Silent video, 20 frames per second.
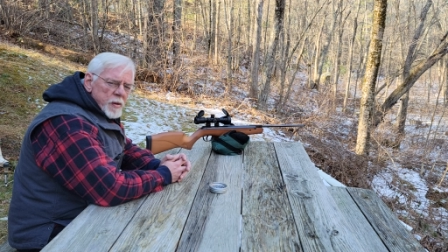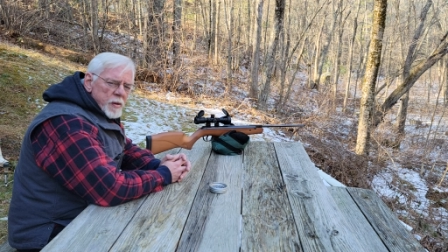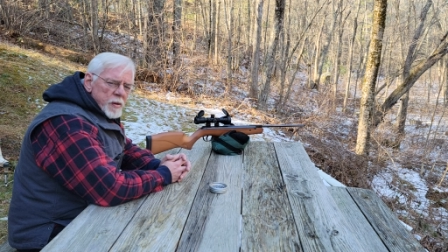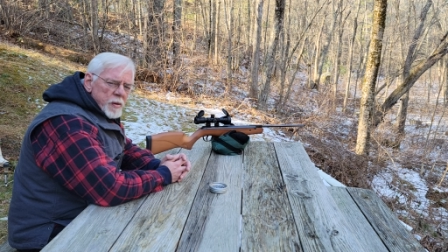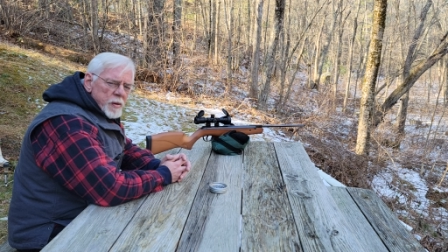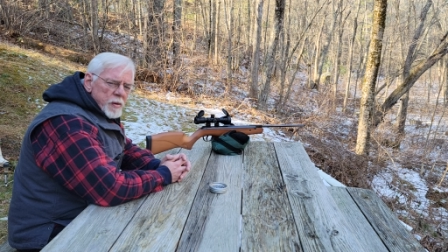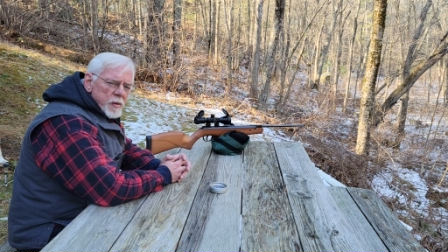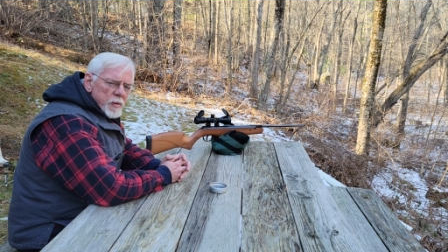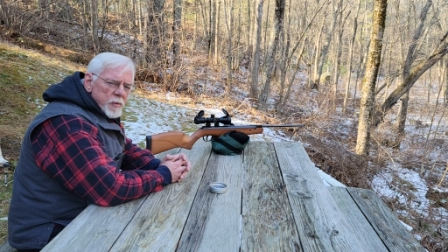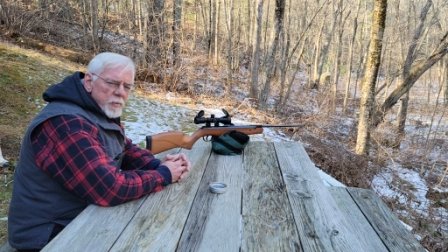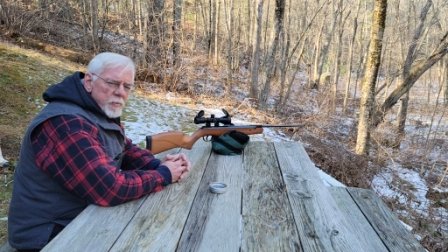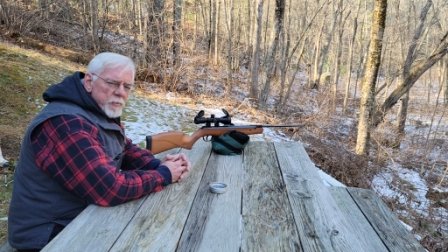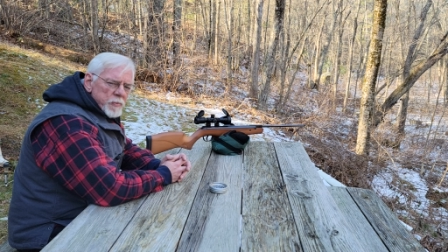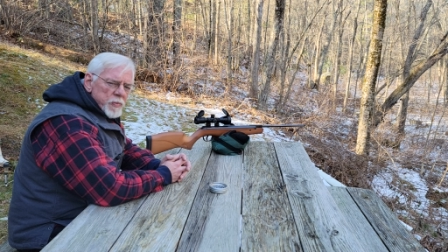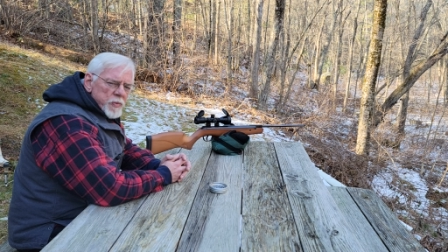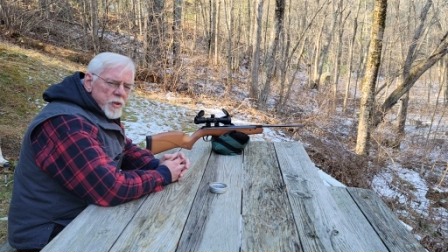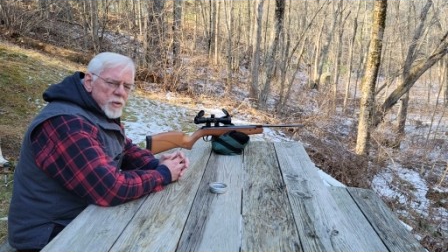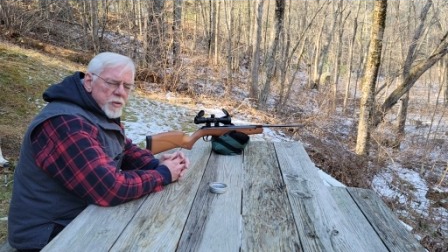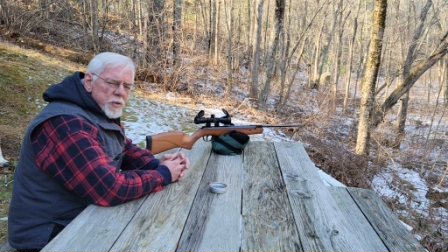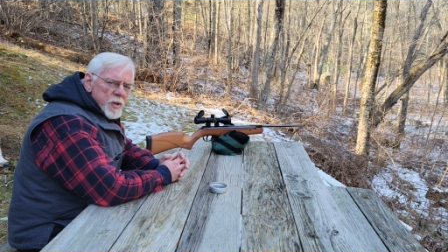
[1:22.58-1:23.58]
Um,
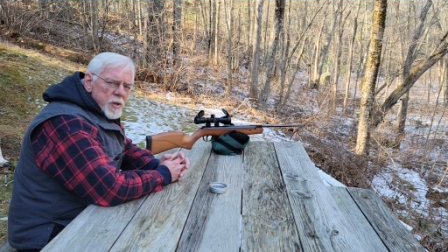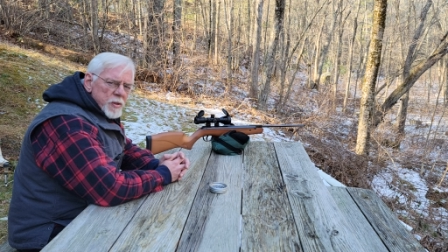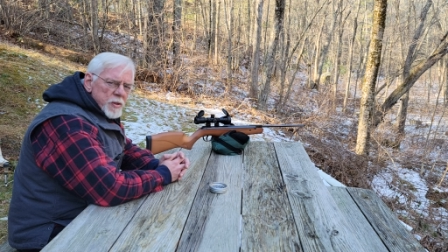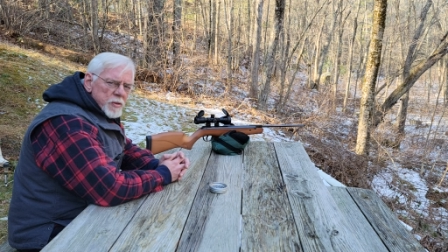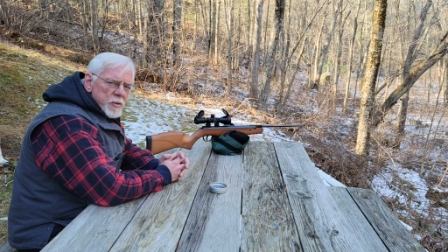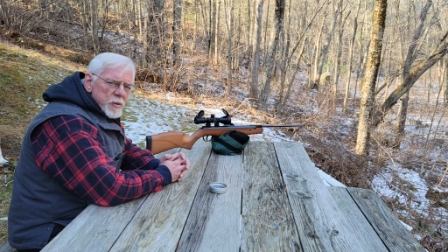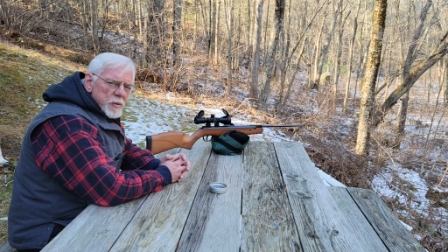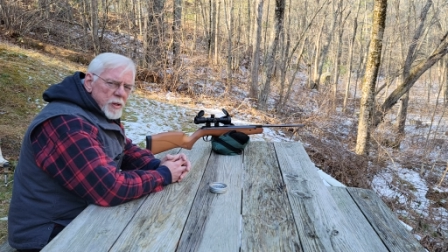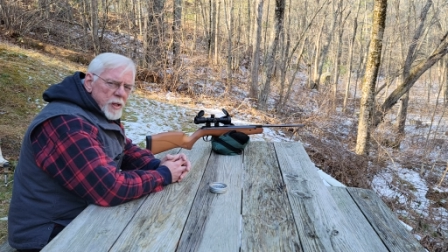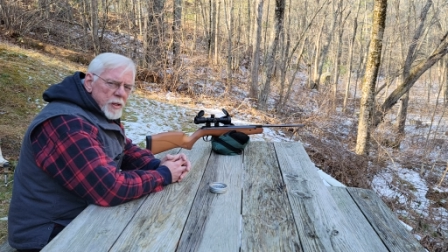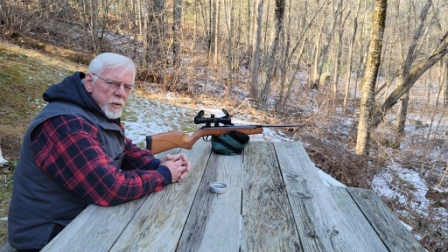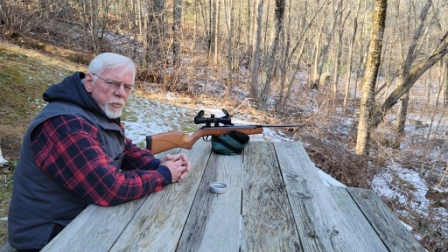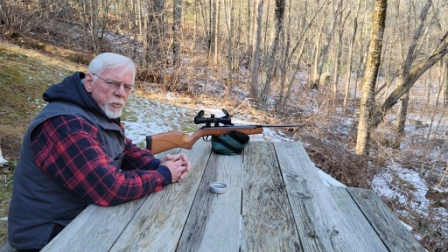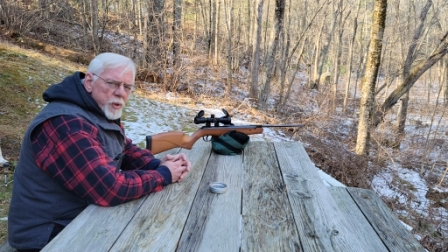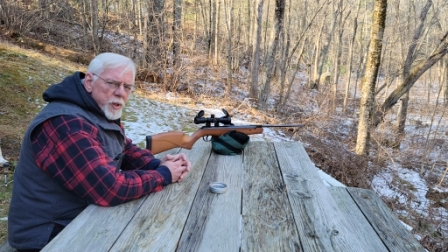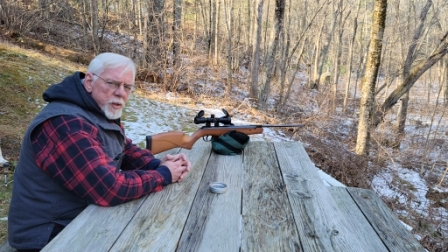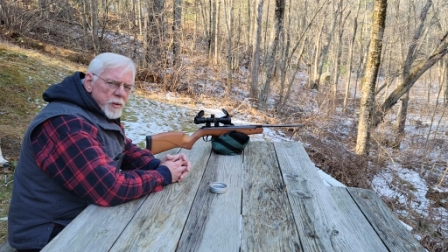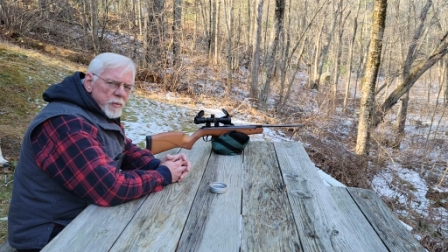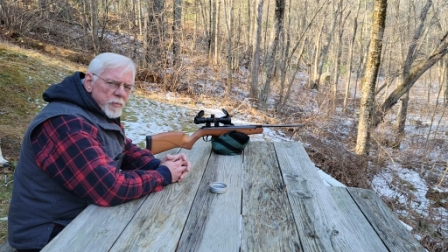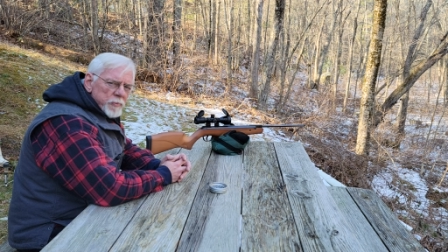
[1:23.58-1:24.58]
this gun is
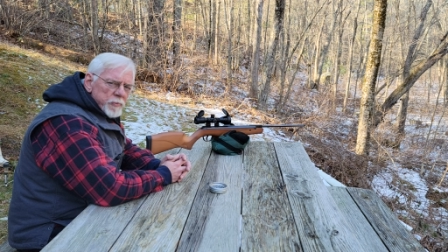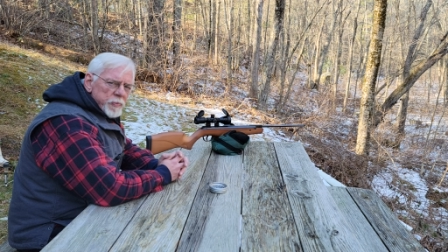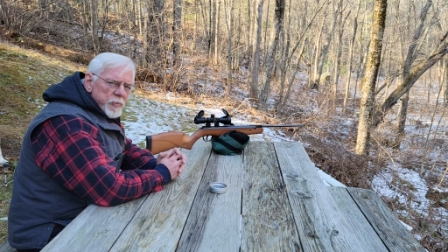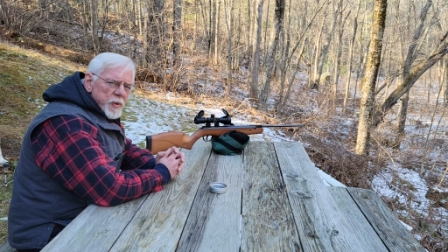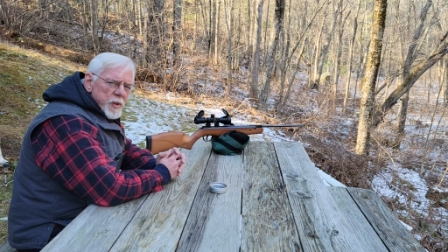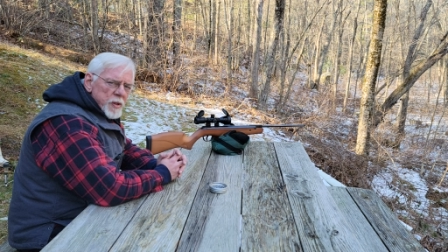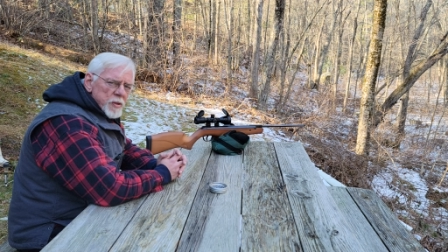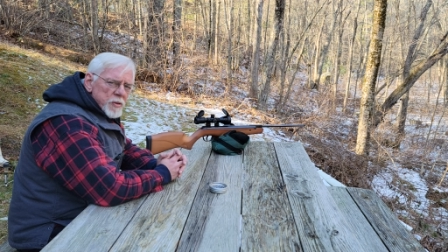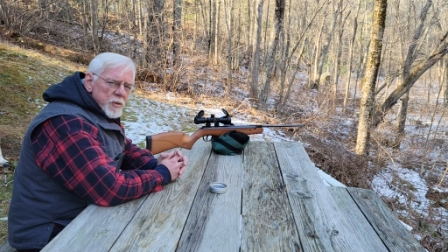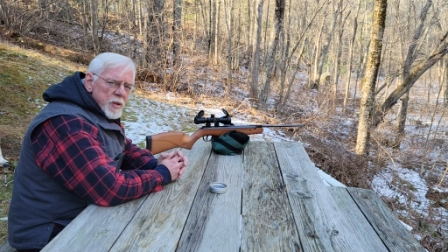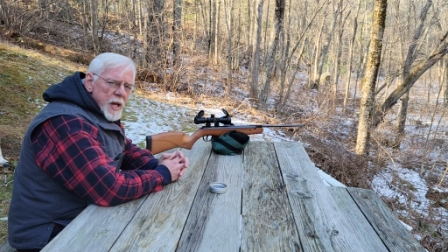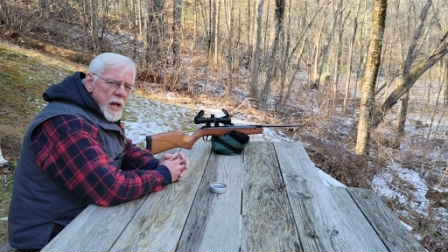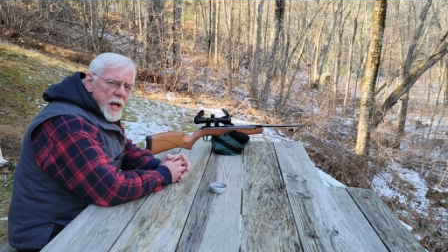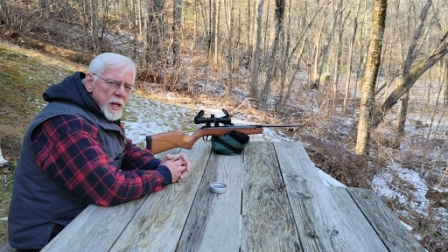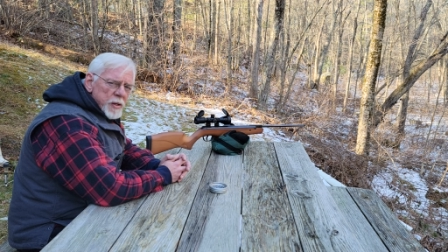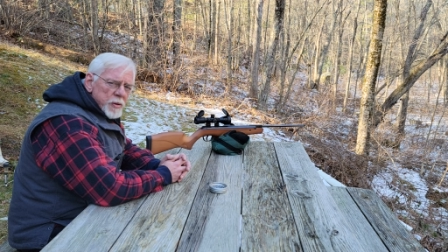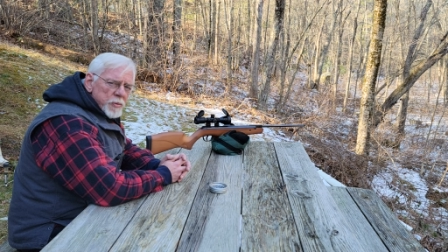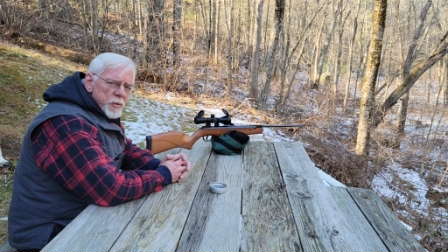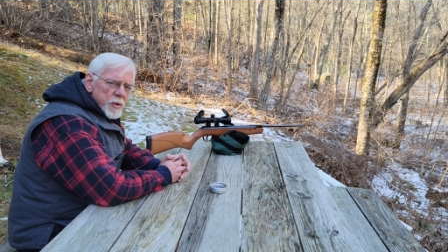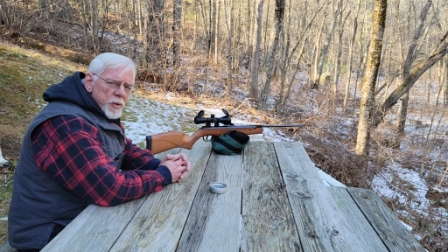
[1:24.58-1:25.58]
lightweight, it's
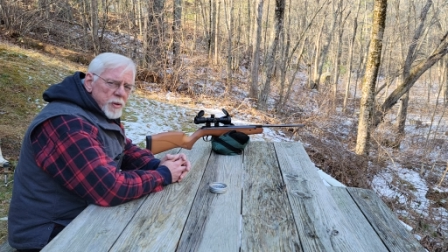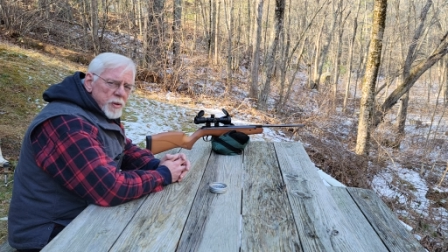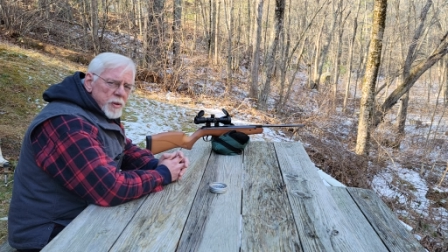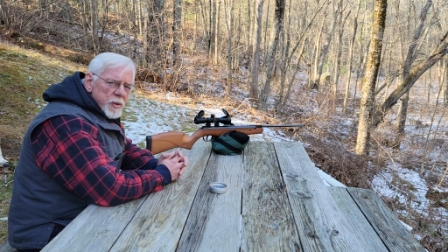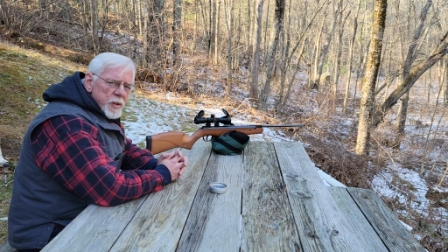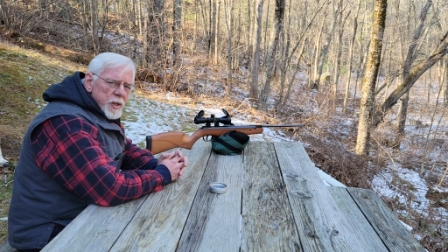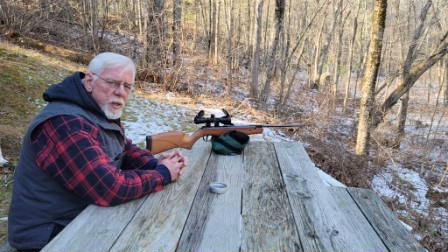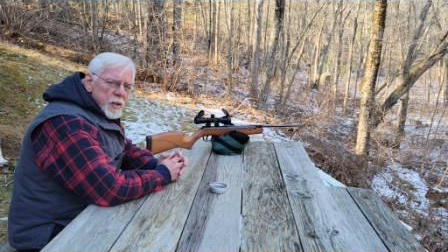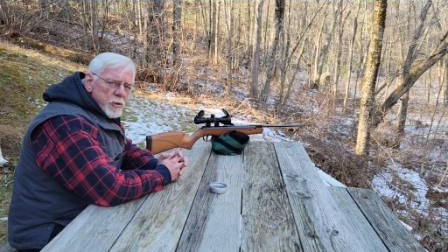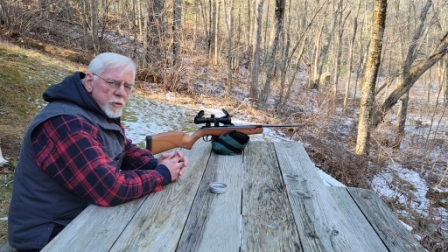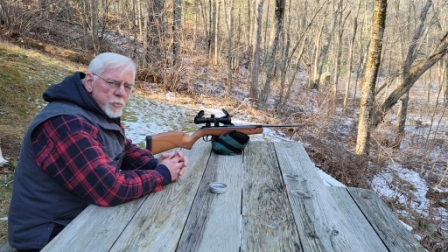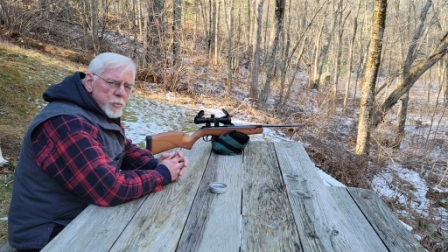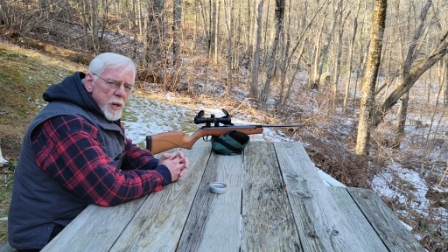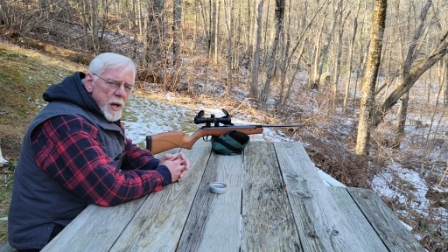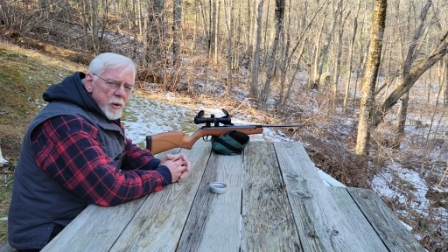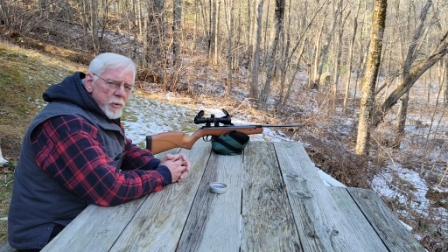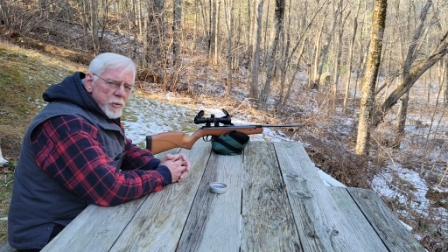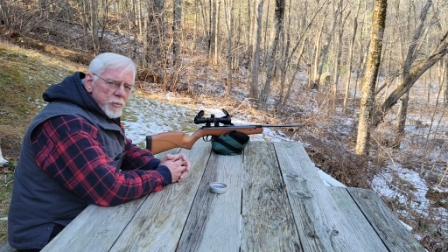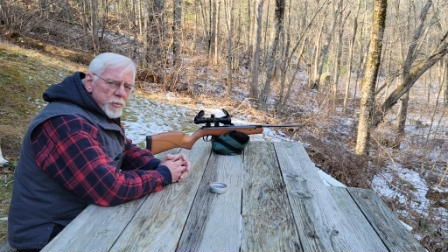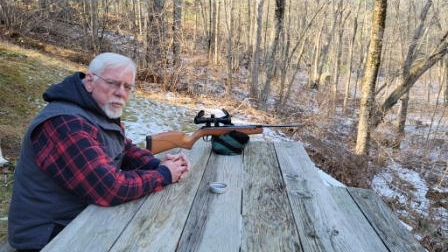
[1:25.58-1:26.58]
accurate, and it's
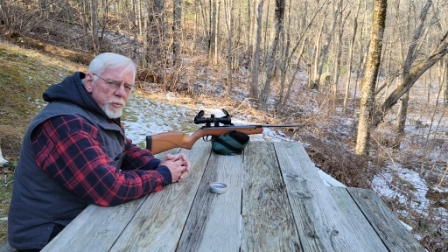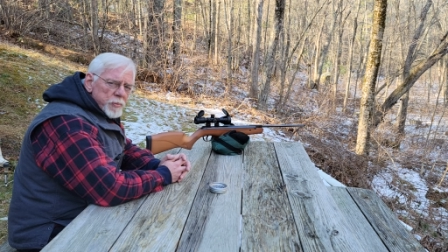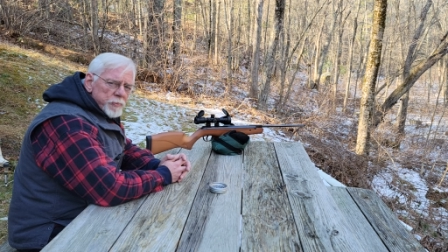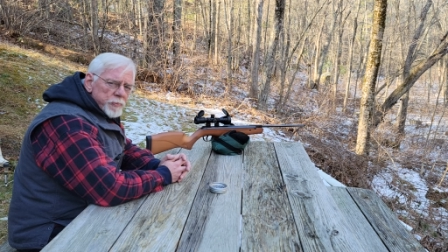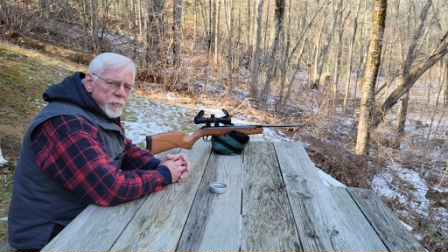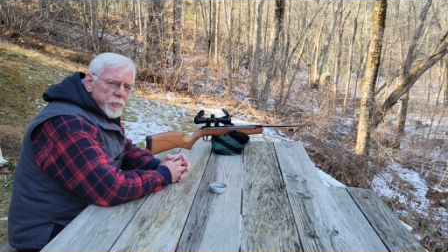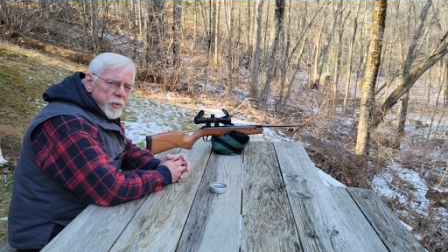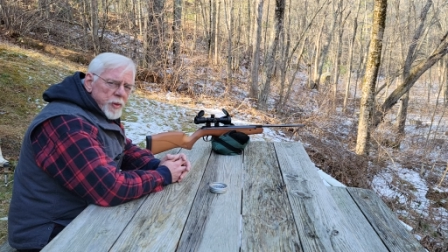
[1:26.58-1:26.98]
powerful.